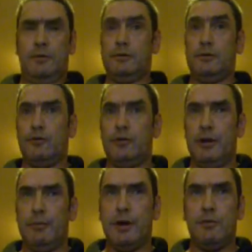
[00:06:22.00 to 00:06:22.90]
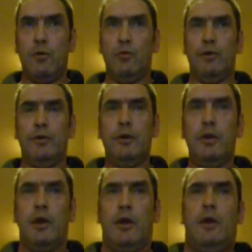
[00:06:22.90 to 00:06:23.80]
I'm talking about long one.
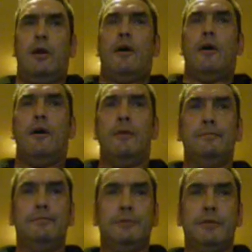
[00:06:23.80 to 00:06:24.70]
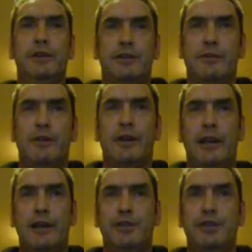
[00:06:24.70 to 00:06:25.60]
Um, these are a
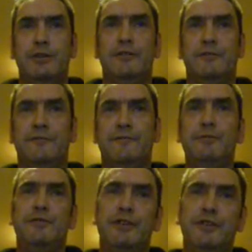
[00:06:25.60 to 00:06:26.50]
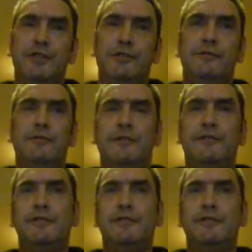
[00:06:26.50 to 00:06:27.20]
collection of musicians,